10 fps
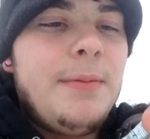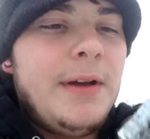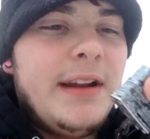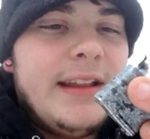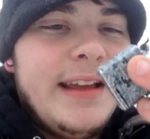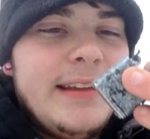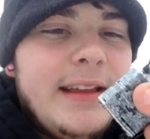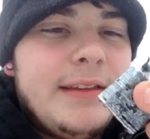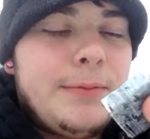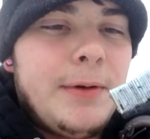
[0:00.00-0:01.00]
but uh, that
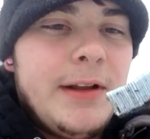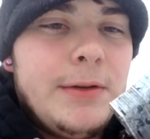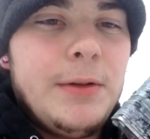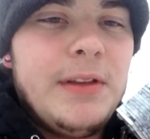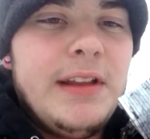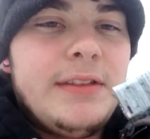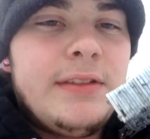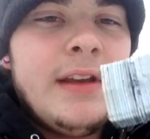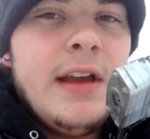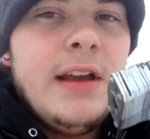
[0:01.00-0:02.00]
that's pretty cool that
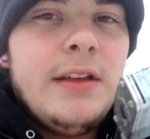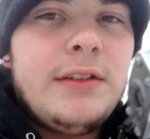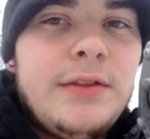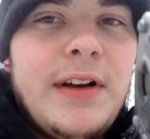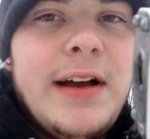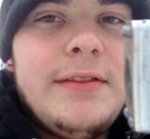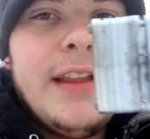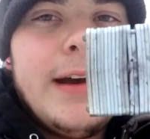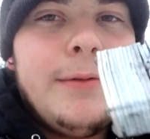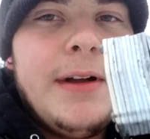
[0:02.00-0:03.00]
it's survived
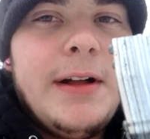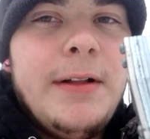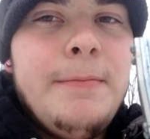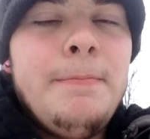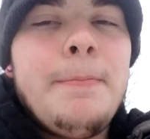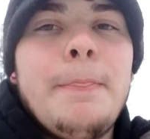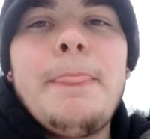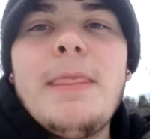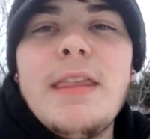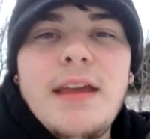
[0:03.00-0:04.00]
that well.
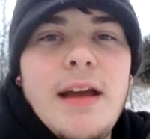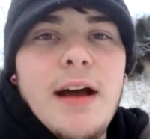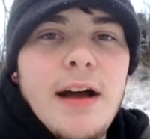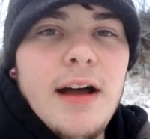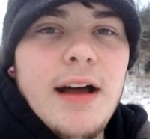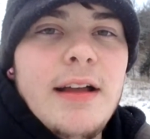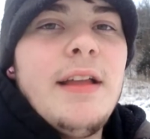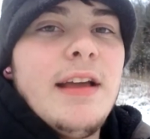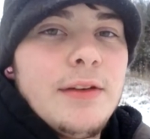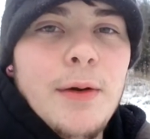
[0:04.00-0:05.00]
Uh,
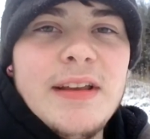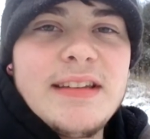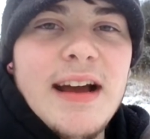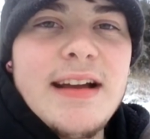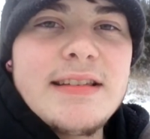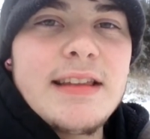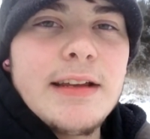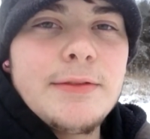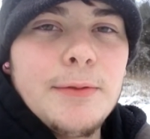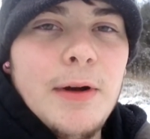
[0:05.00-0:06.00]
as always, guys,
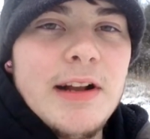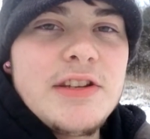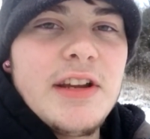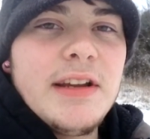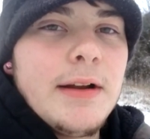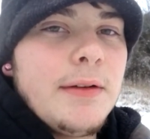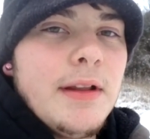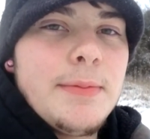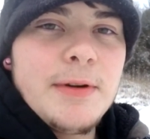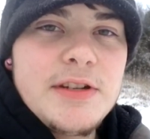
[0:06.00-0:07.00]
thanks for watching. I
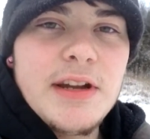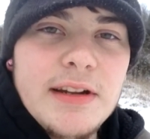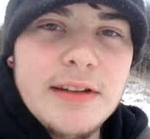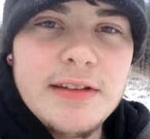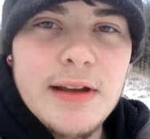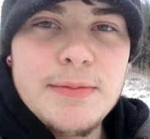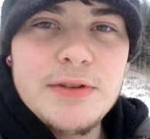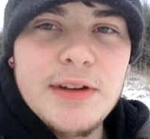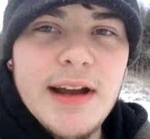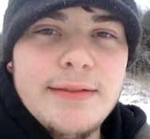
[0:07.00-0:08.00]
really appreciate all the subs
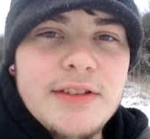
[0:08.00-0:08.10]
you guys